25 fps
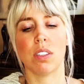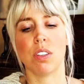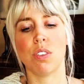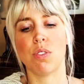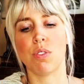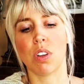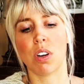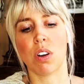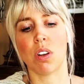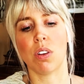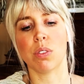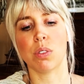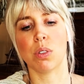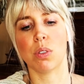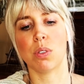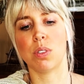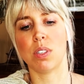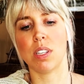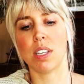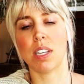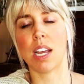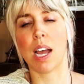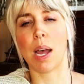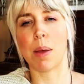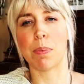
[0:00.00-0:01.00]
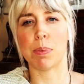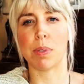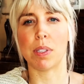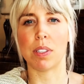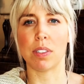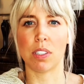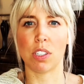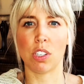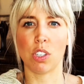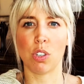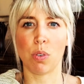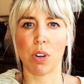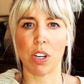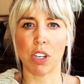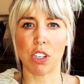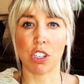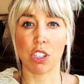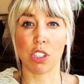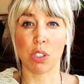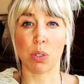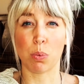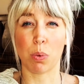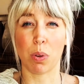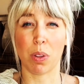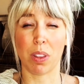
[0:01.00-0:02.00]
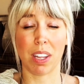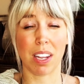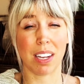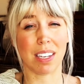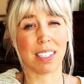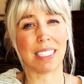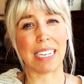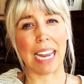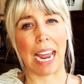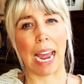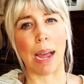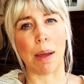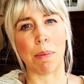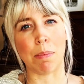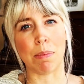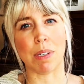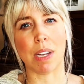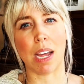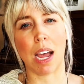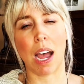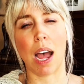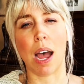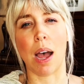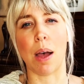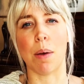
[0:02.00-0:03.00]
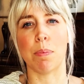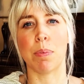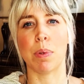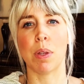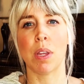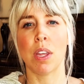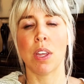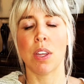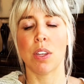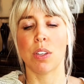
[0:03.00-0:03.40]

you can also see cups in situations where they get dammed up.